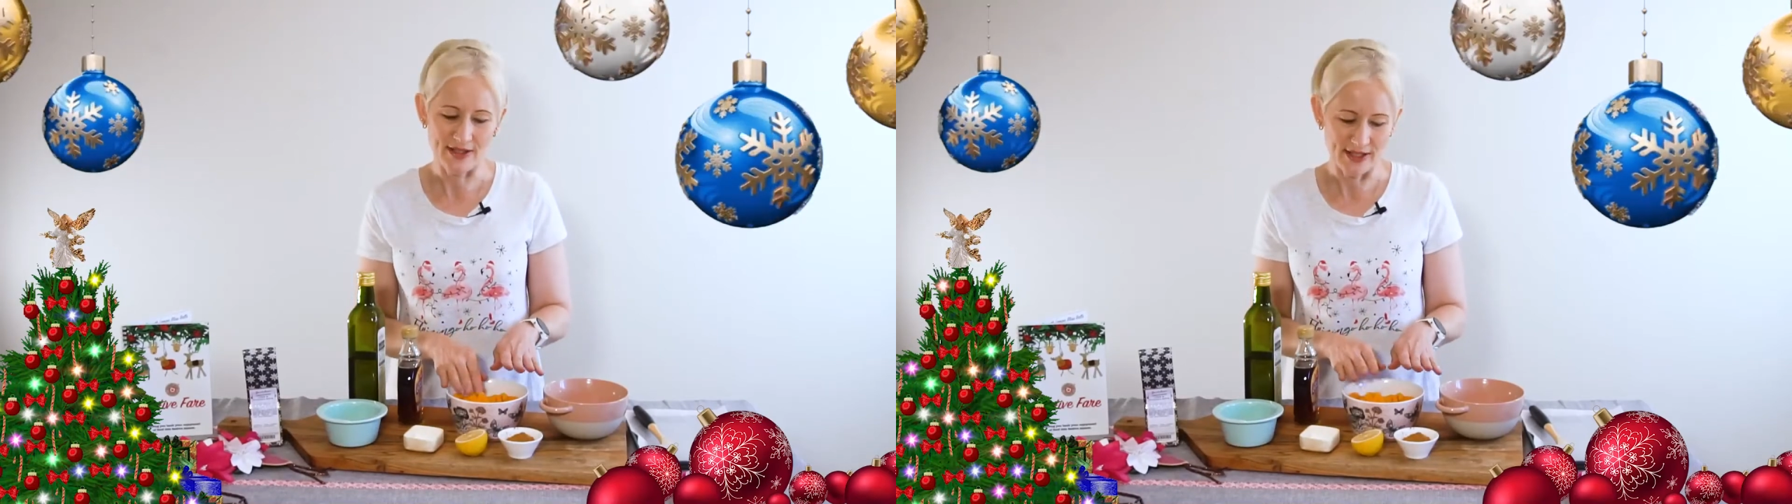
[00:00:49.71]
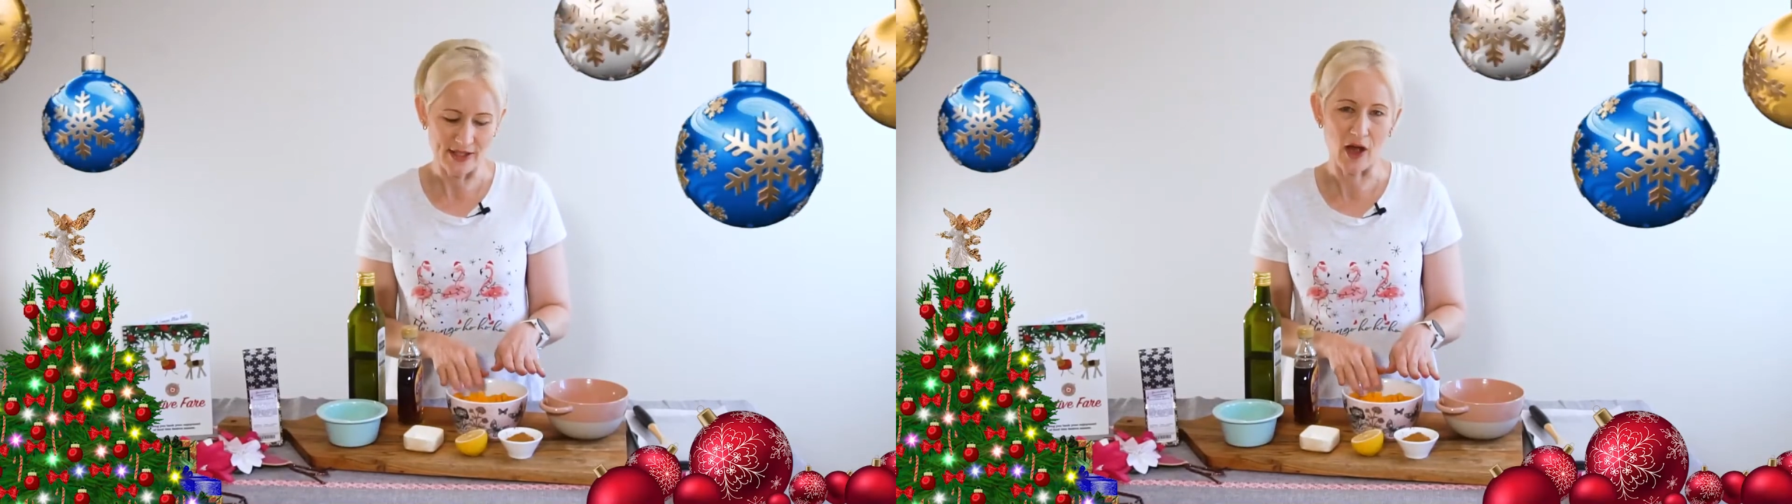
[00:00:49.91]

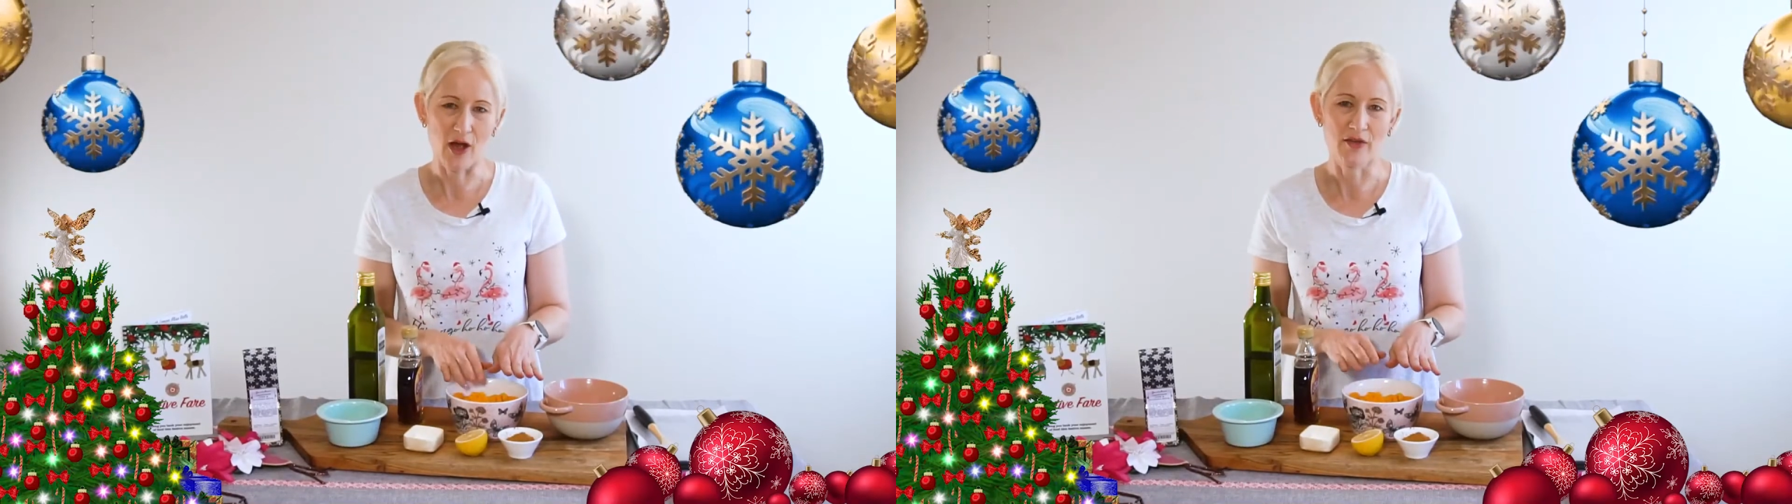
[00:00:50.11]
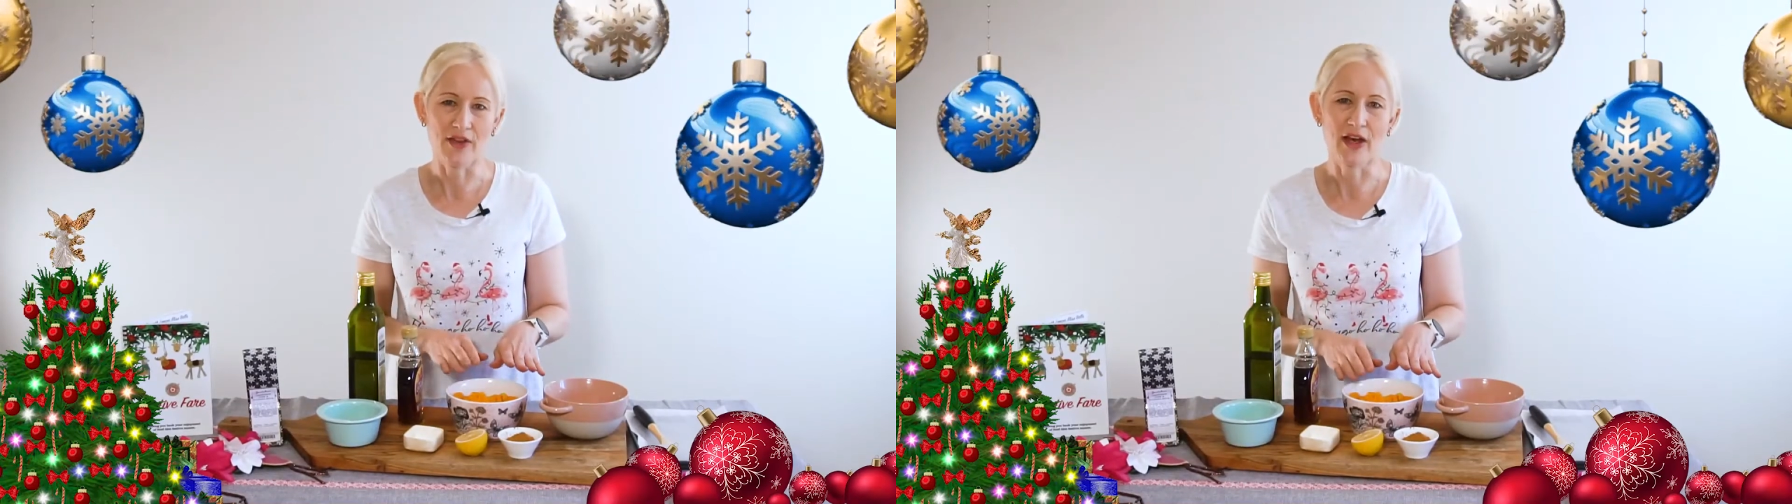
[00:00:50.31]
this
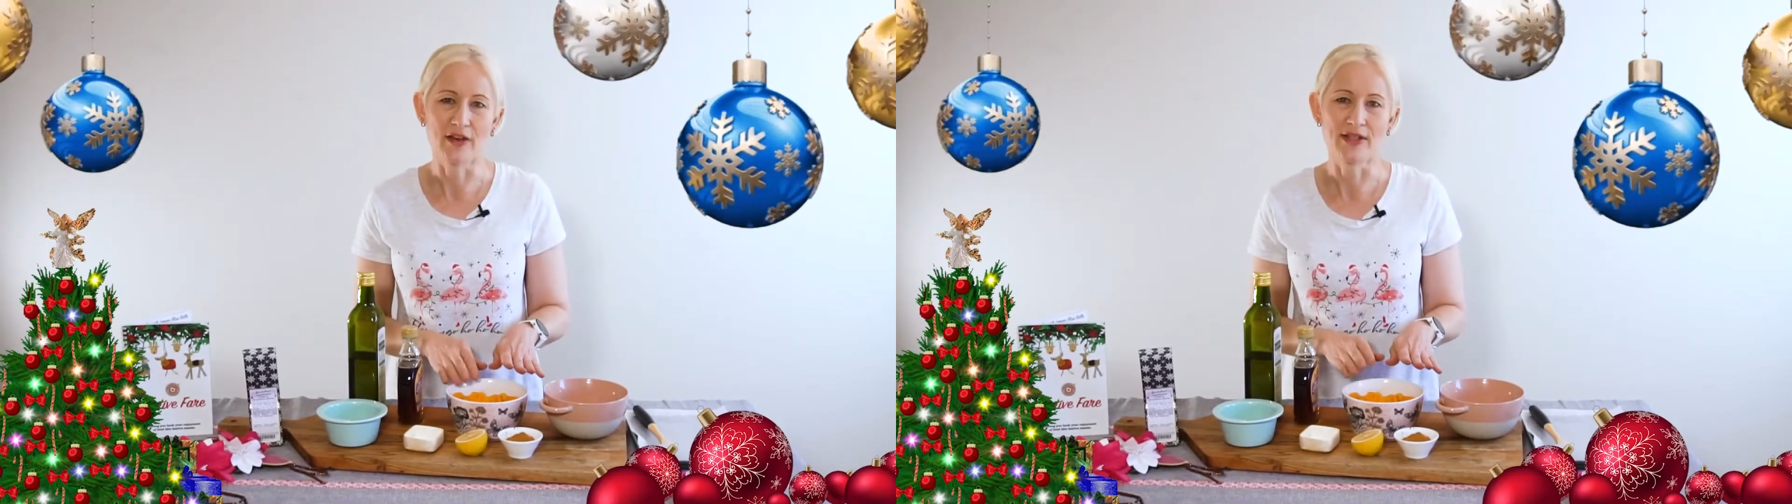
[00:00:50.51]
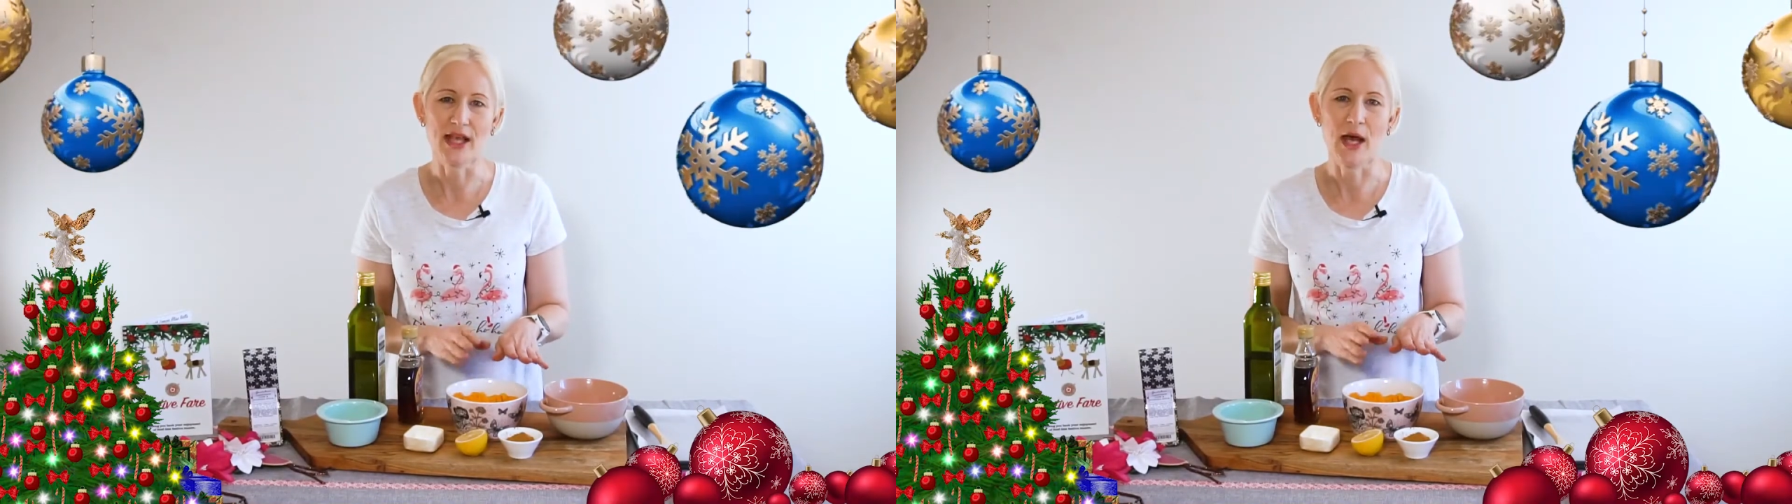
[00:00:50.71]
over
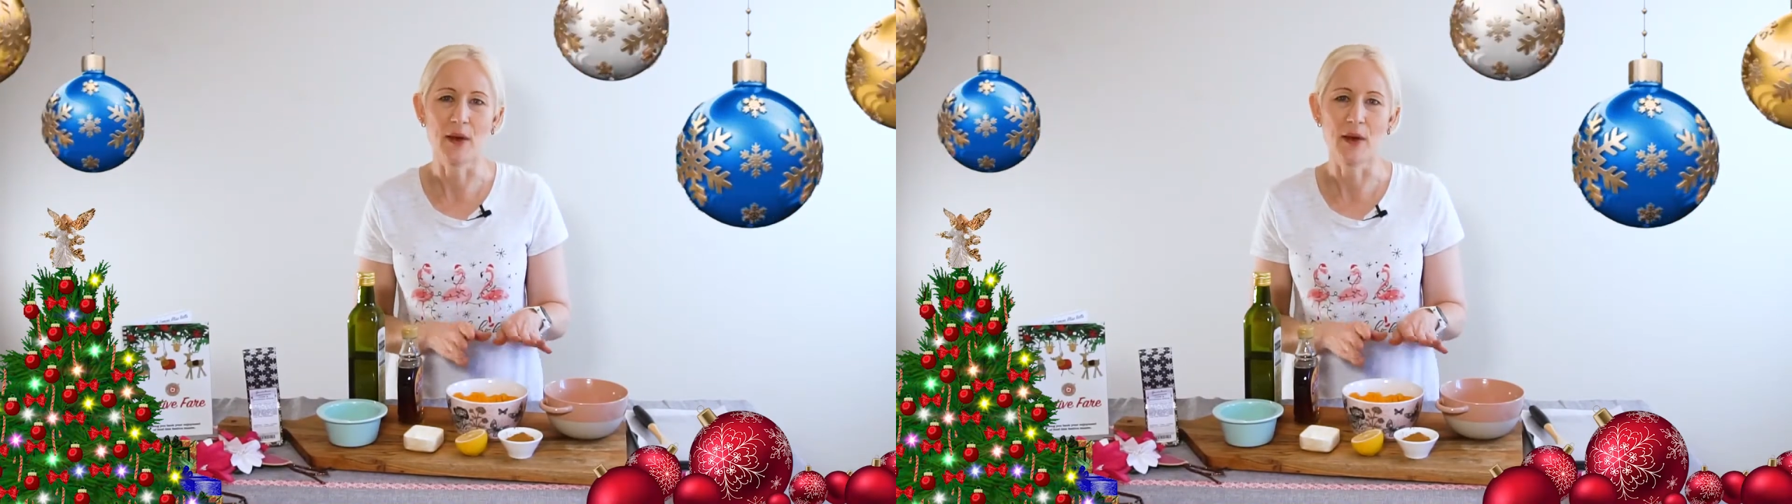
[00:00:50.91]
those